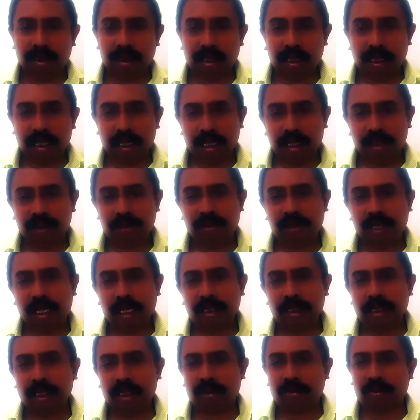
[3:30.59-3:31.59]
girls
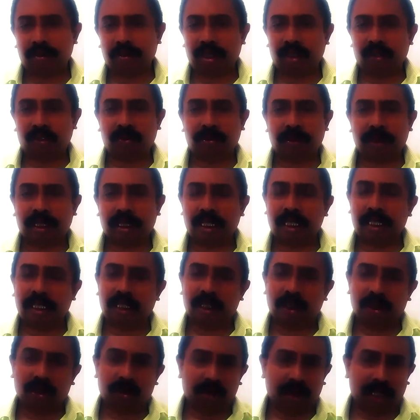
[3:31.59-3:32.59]
wear jasmines, especially
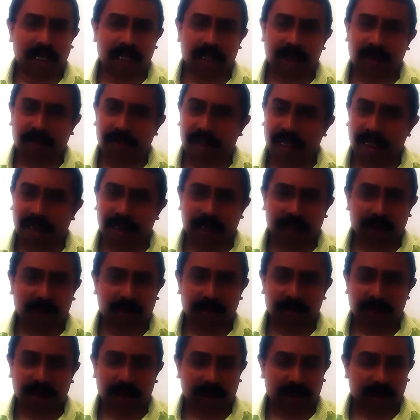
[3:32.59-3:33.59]
Hindu girls wear
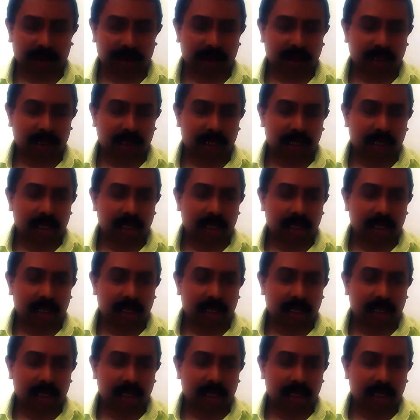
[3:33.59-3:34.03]
jasmines.